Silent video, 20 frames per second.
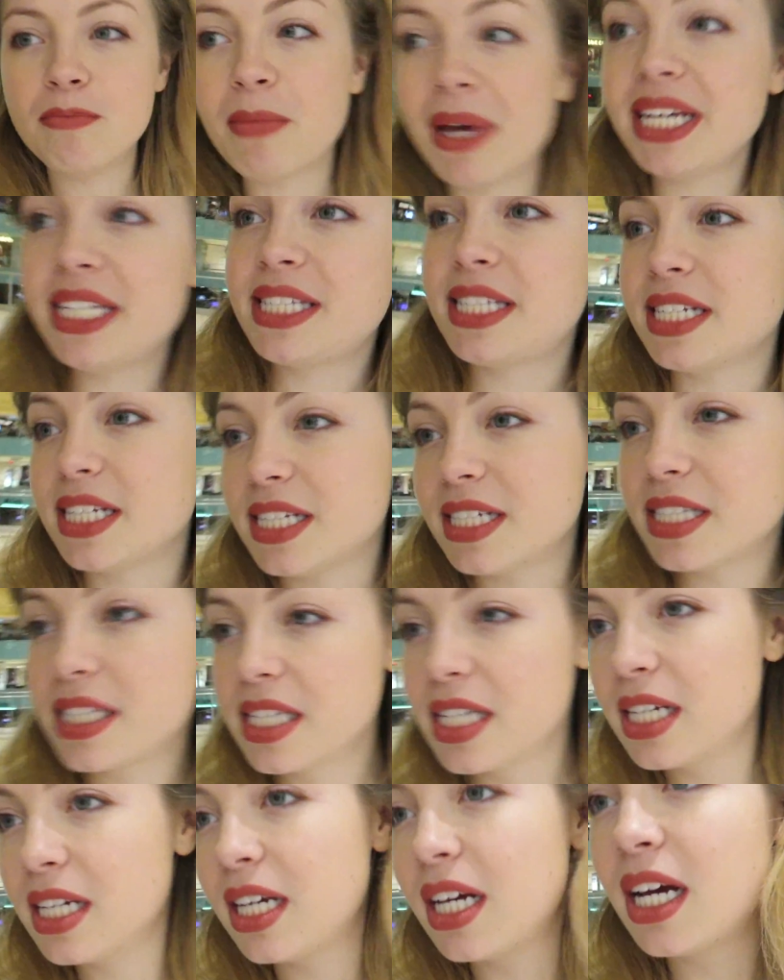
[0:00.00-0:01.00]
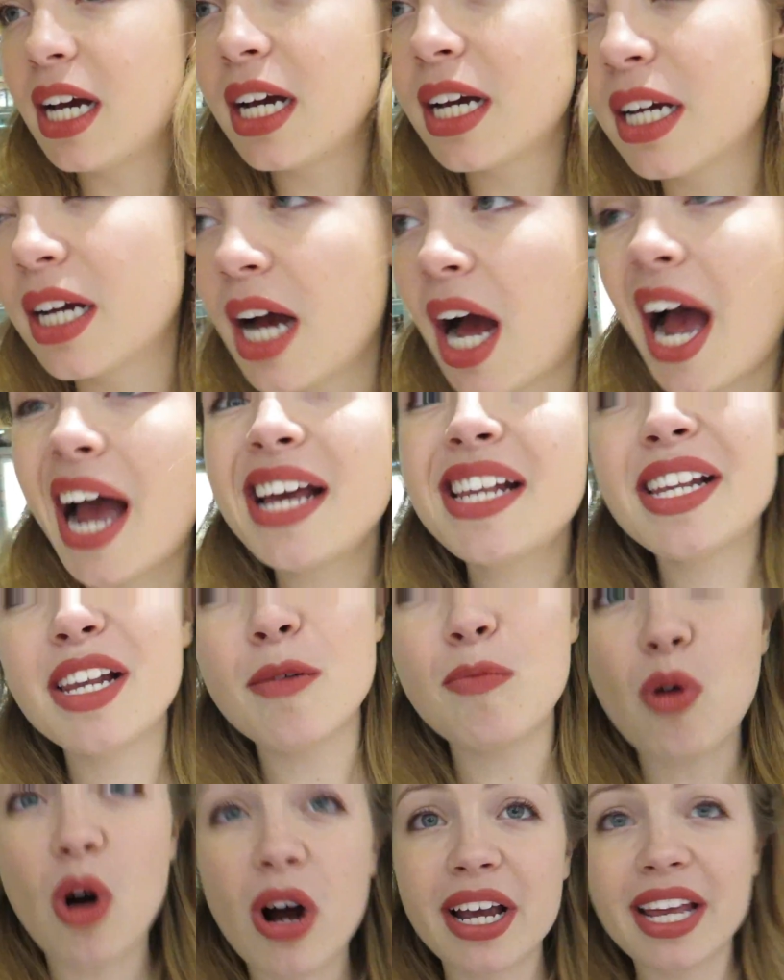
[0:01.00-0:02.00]
Macy's. Yay. i
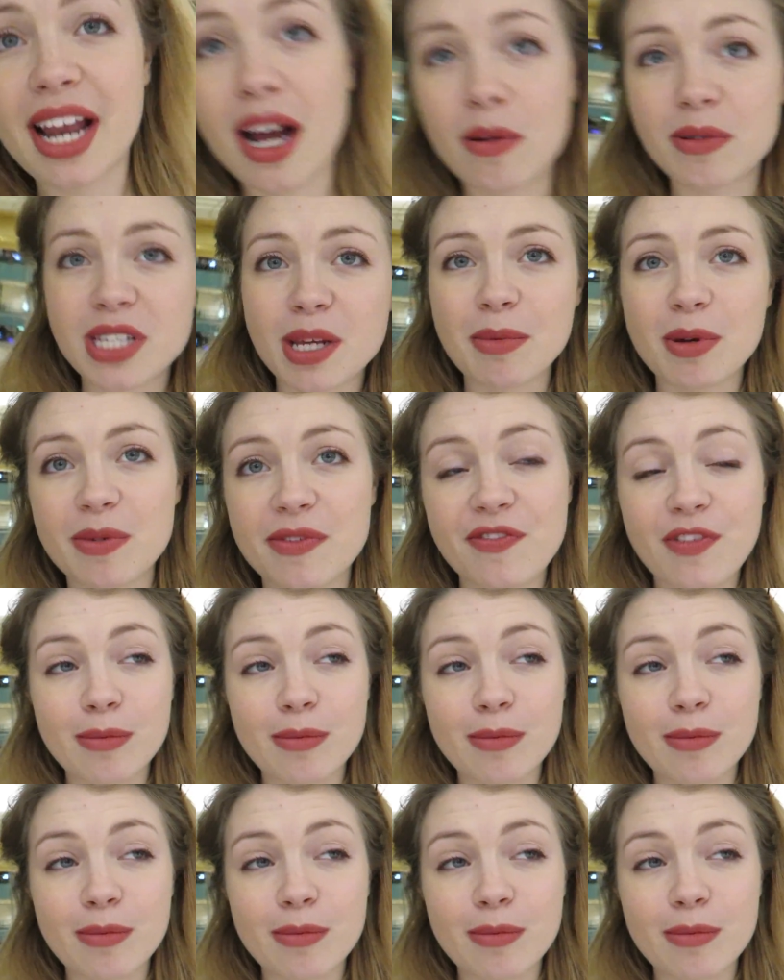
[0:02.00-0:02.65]
ended up walking out with something